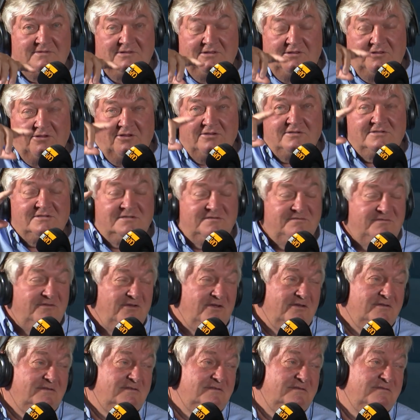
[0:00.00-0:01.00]
lots of
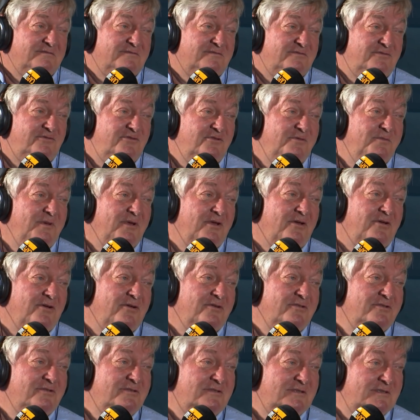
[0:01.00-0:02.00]

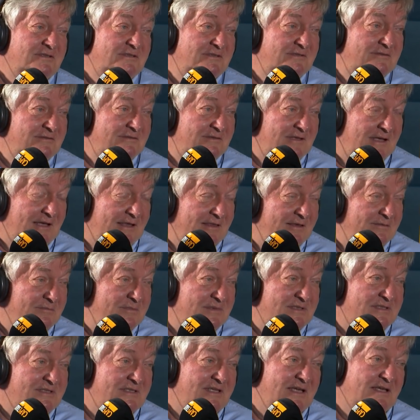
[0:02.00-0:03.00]
Rubicons and other
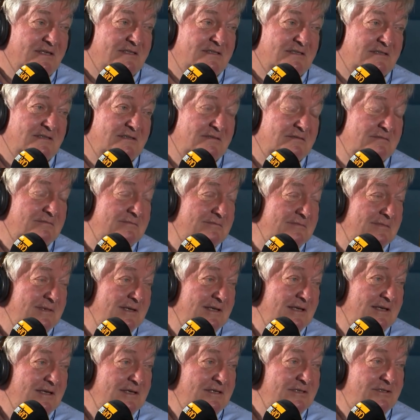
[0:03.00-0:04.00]
mistakes and
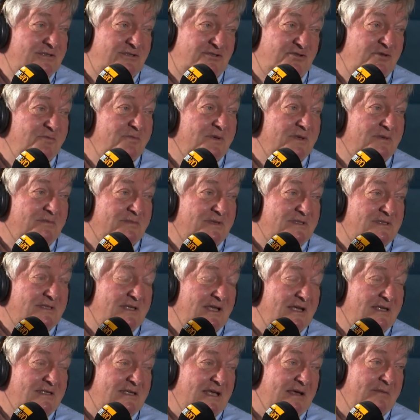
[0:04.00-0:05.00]
stupid
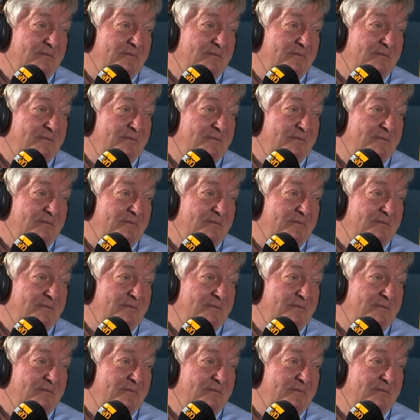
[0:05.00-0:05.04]
mistakes